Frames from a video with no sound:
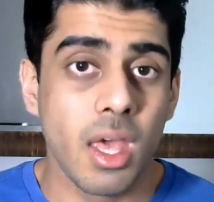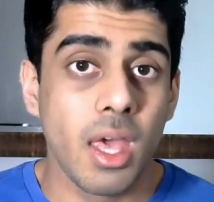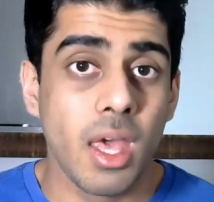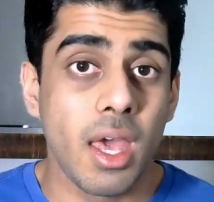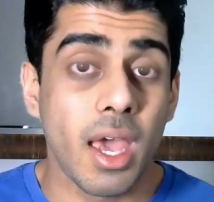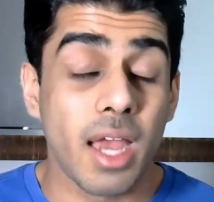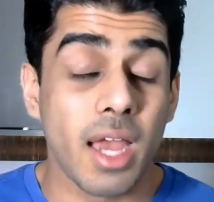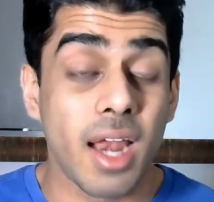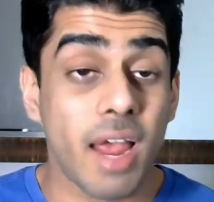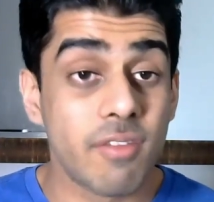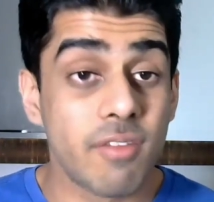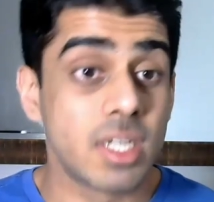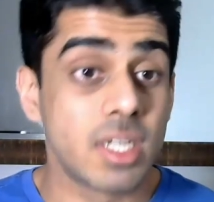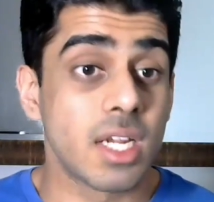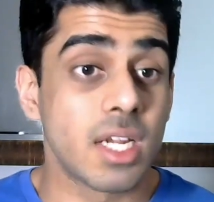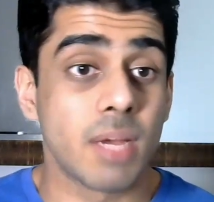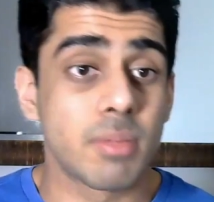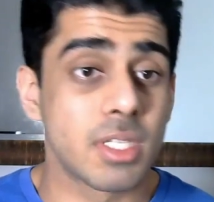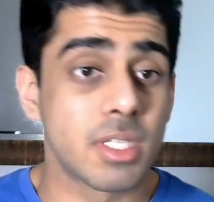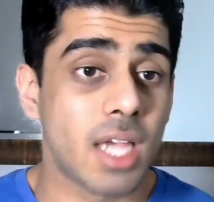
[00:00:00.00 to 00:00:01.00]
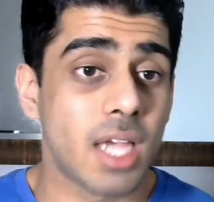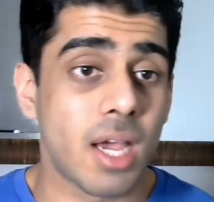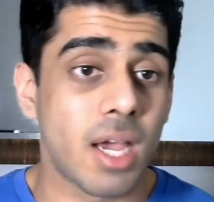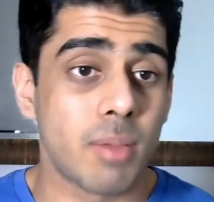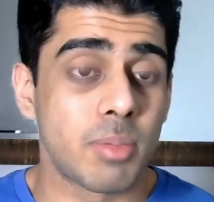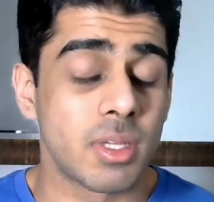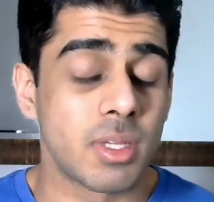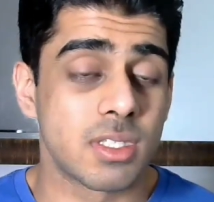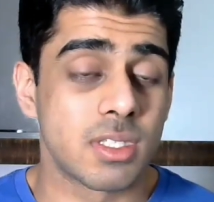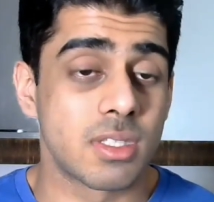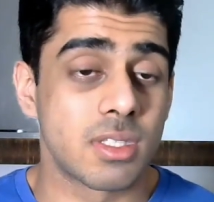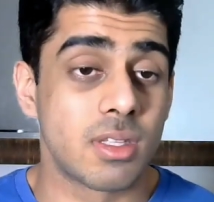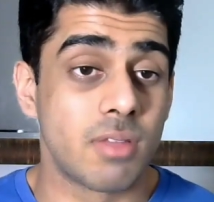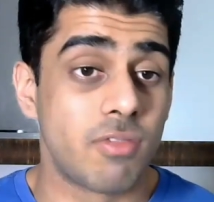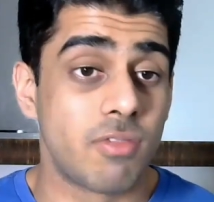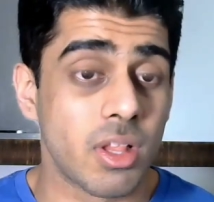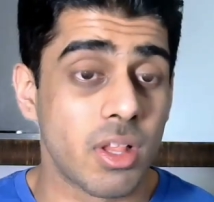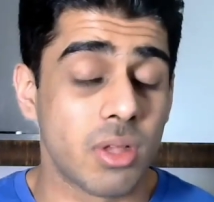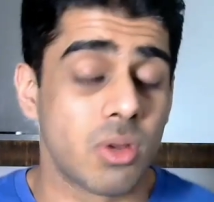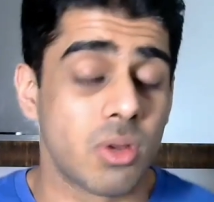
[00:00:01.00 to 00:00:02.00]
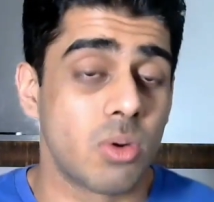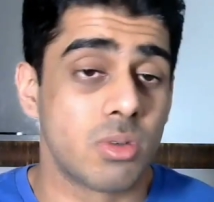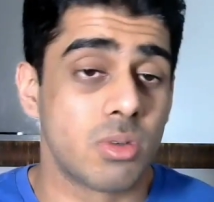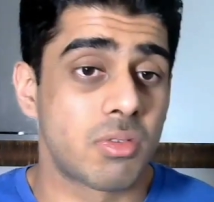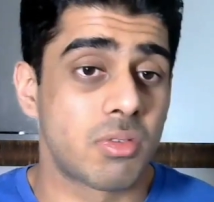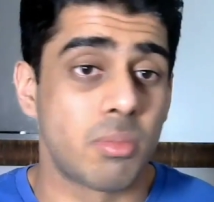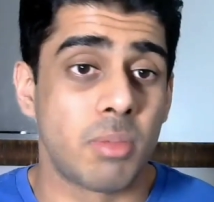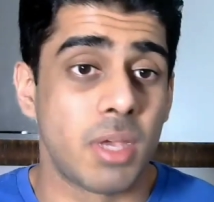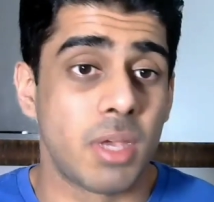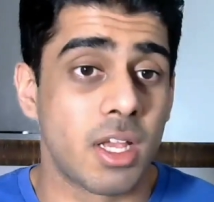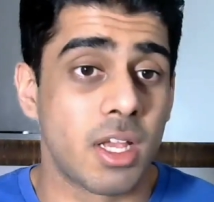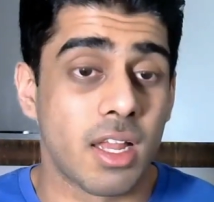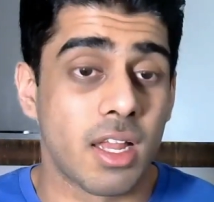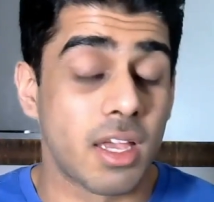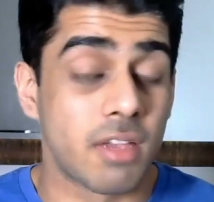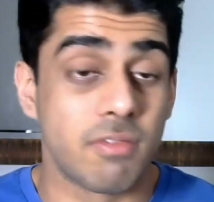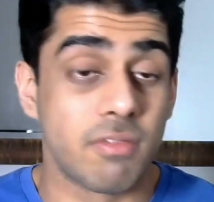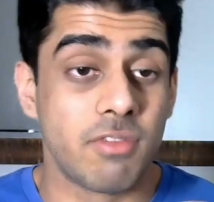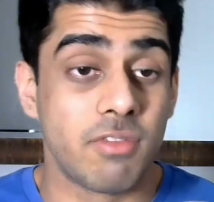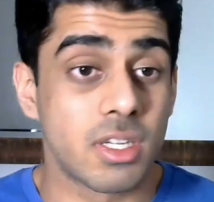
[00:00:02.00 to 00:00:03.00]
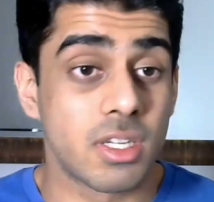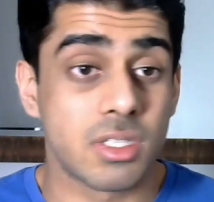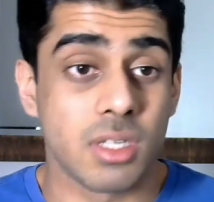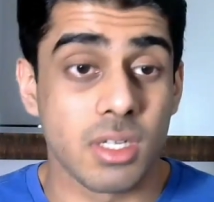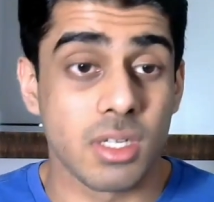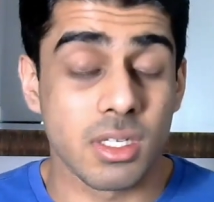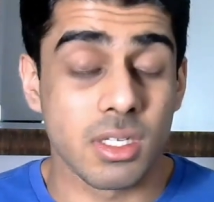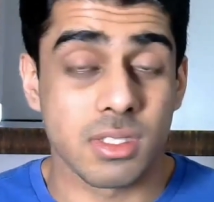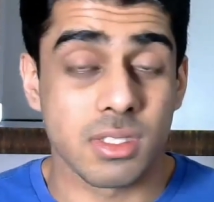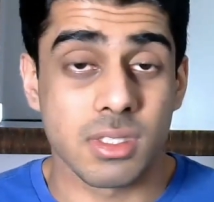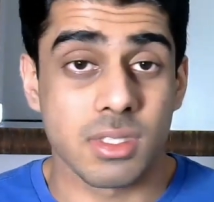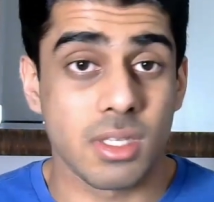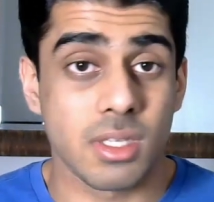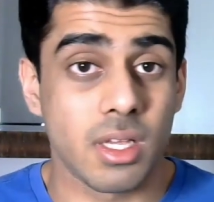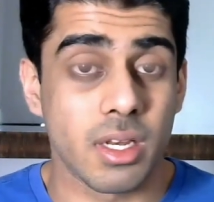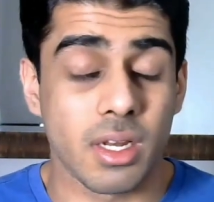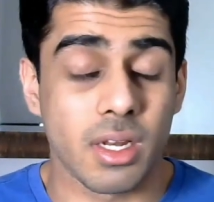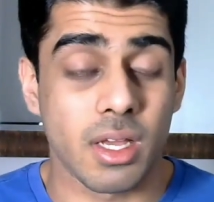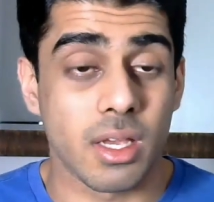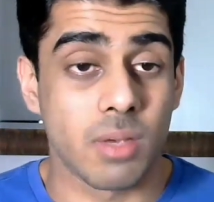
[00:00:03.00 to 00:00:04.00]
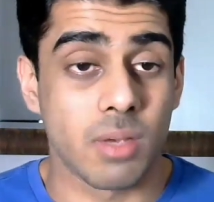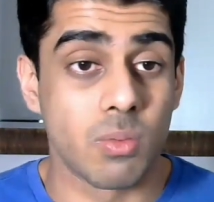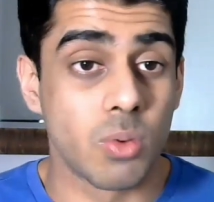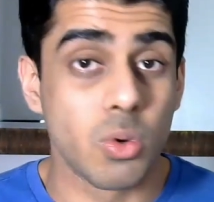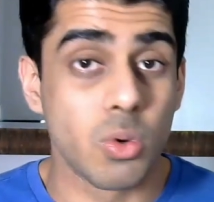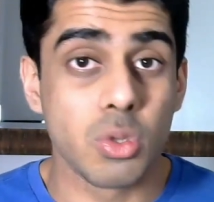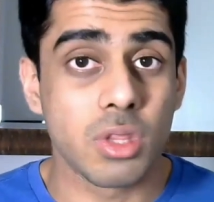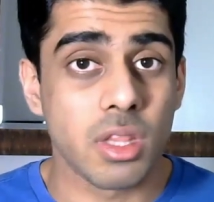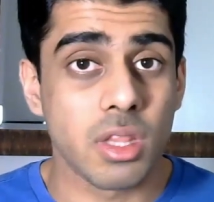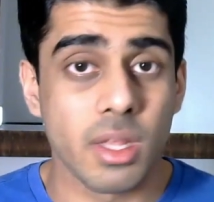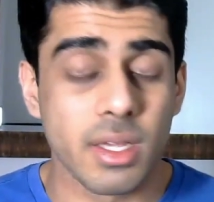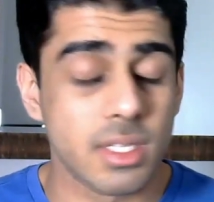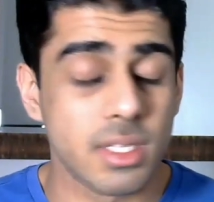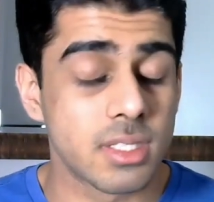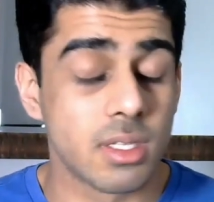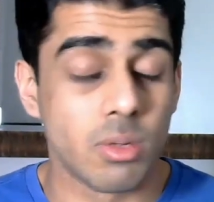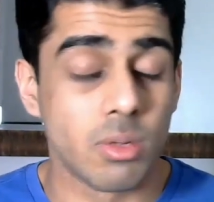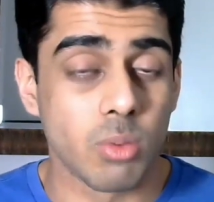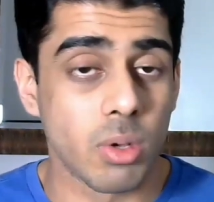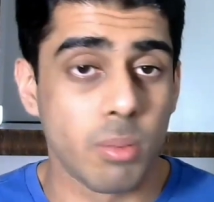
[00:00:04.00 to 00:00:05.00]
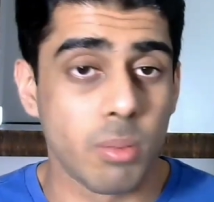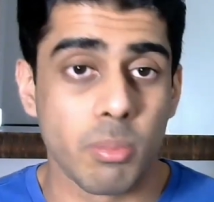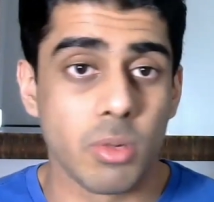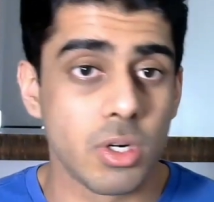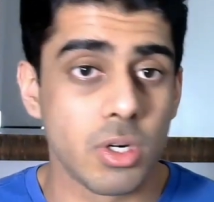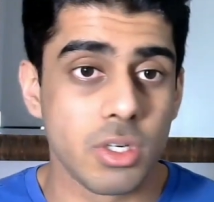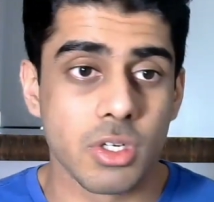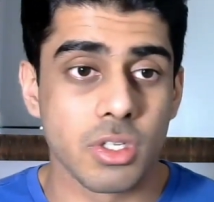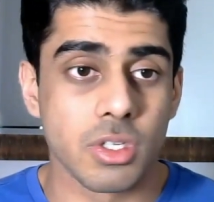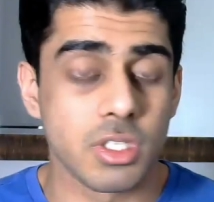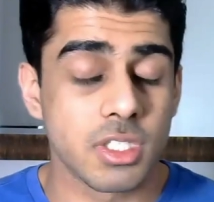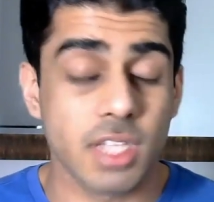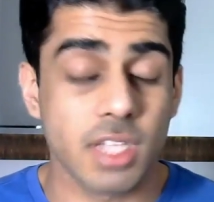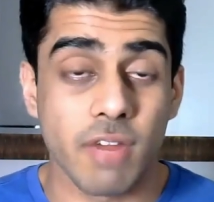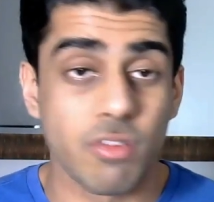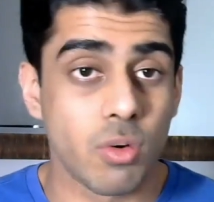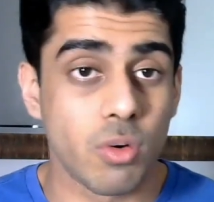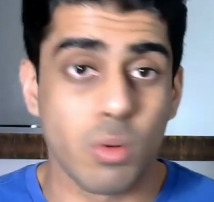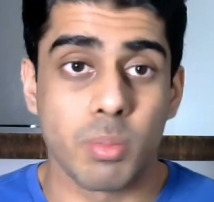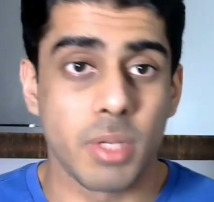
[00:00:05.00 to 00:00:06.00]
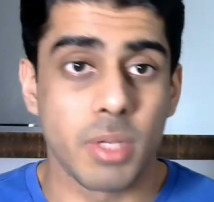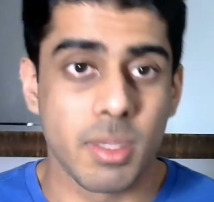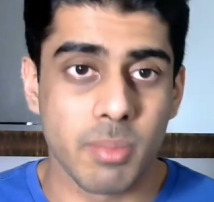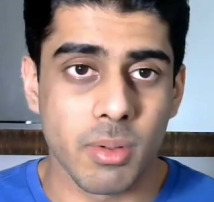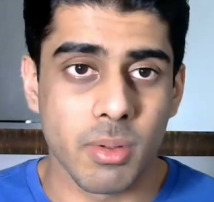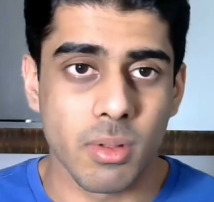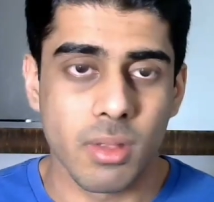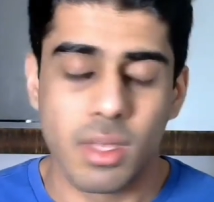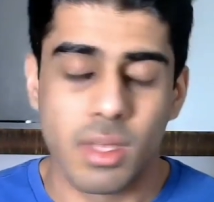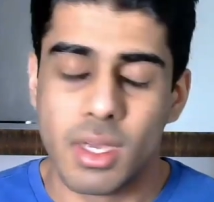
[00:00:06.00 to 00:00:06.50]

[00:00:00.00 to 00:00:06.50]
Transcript: And every time this happens, the villain goes from being like vicious and like ruthless and will murder several people